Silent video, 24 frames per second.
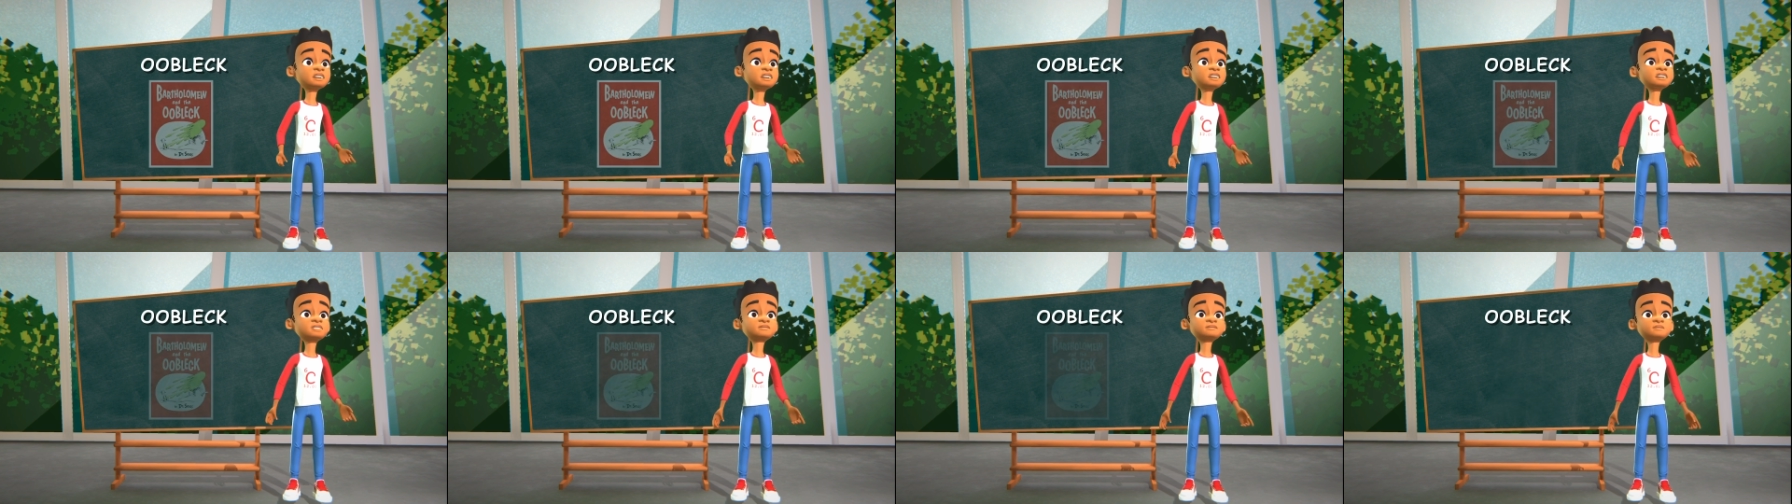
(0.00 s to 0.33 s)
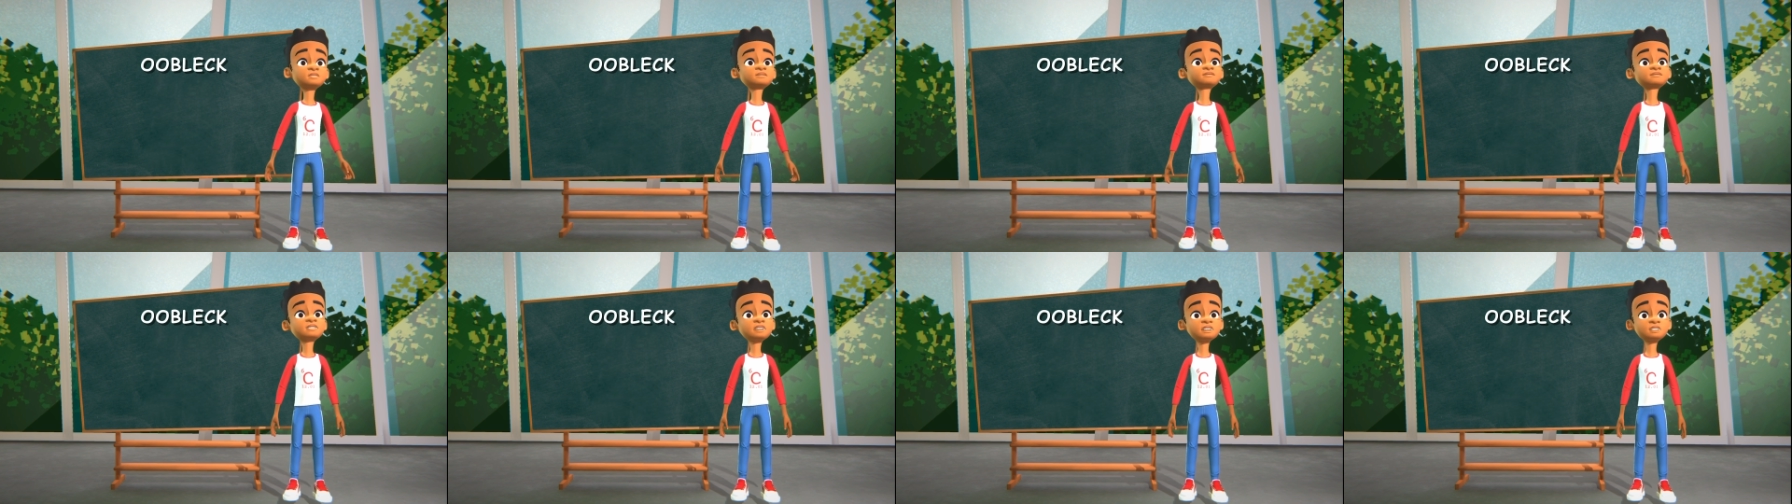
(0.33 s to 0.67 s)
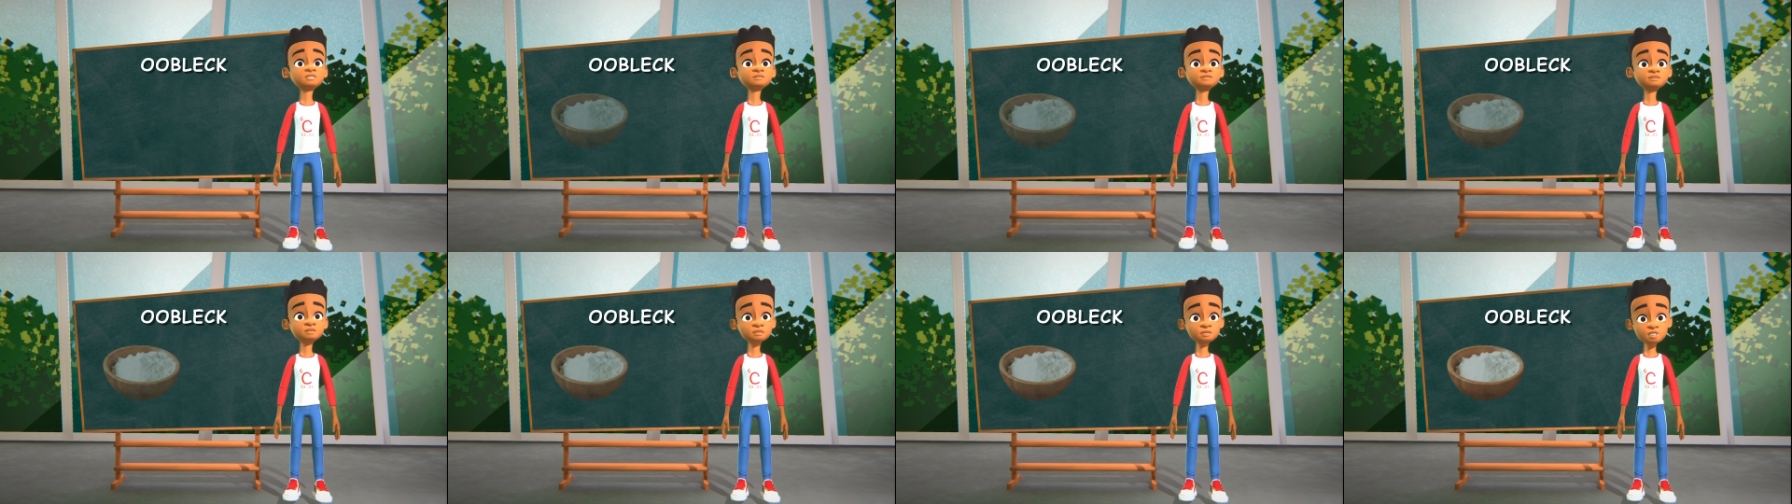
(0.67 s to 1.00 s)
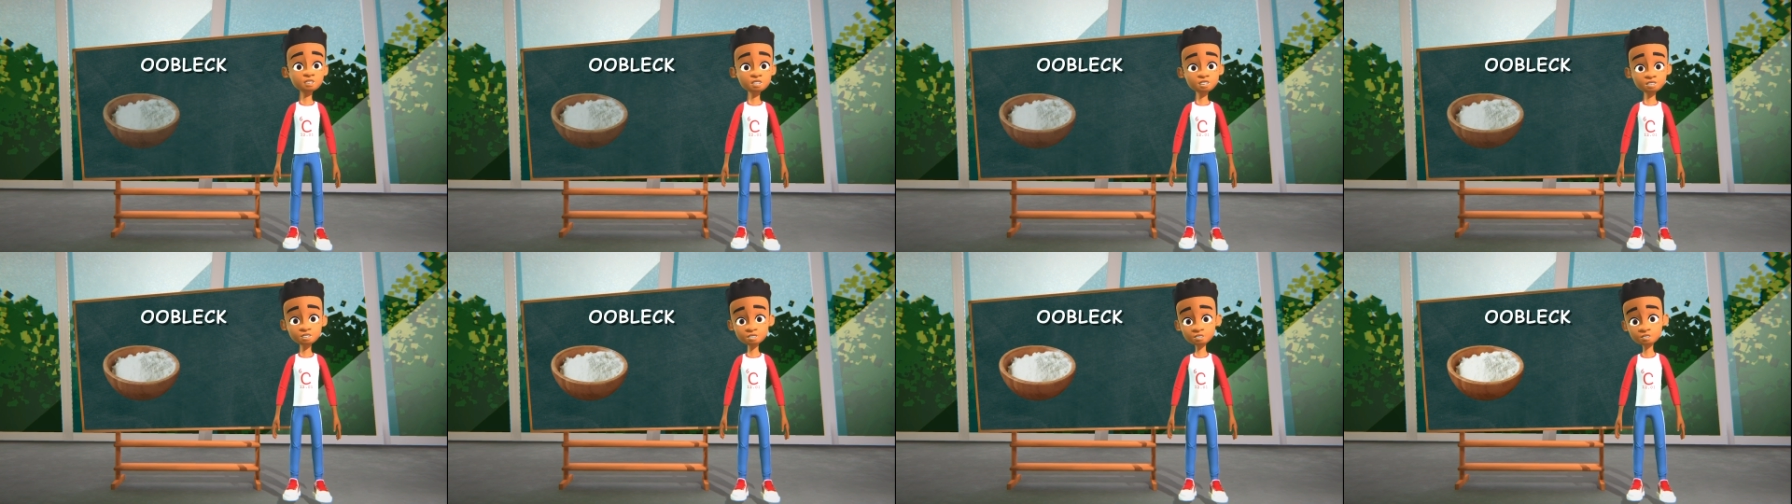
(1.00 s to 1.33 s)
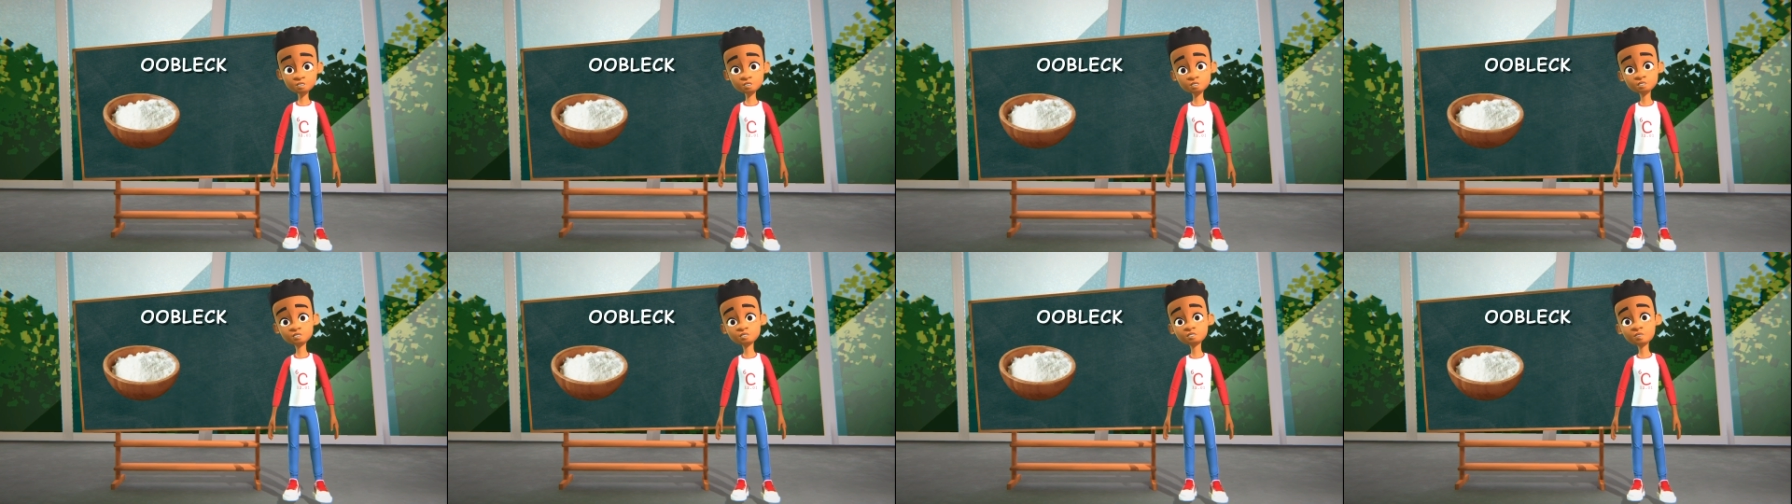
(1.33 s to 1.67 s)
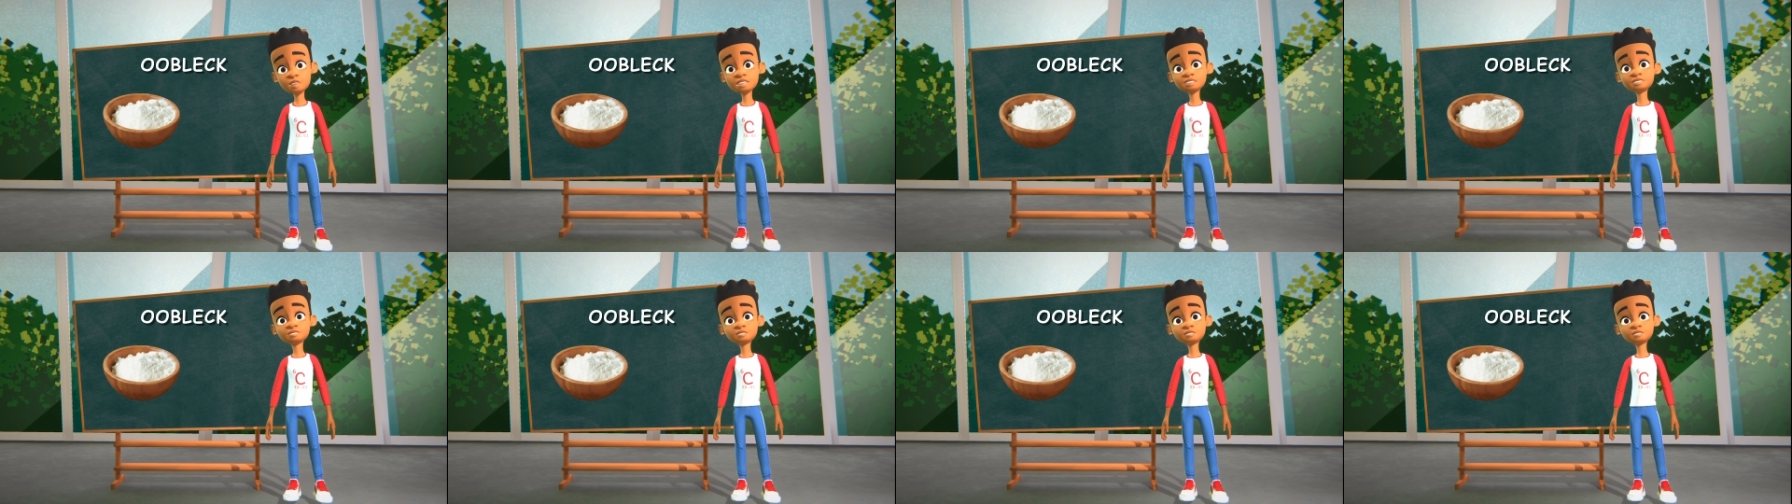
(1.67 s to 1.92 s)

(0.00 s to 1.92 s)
It can be made from just two